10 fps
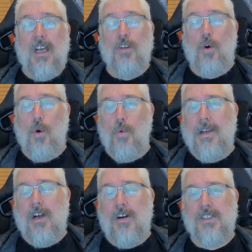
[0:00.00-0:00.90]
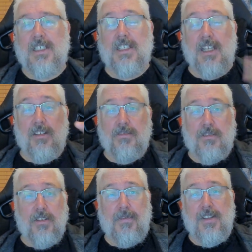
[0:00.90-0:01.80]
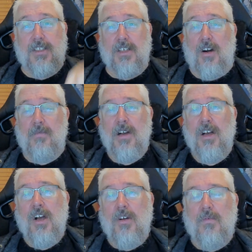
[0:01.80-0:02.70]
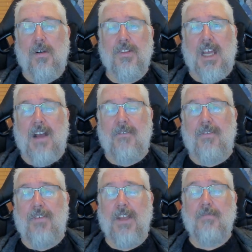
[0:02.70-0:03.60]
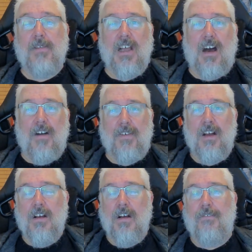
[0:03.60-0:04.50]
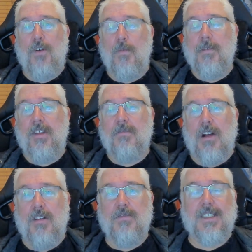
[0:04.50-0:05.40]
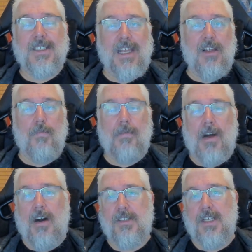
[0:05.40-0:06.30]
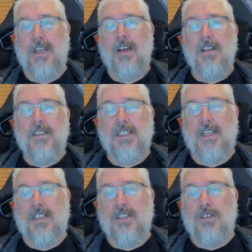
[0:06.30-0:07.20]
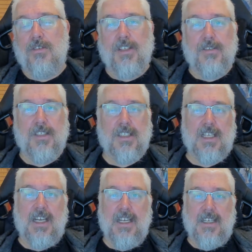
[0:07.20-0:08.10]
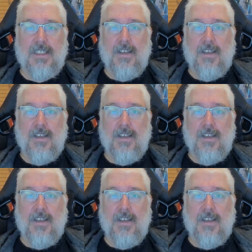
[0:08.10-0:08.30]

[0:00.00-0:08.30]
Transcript: And all because this little group at the top want to have the fun and palaver of forming their own single-party dictatorial state.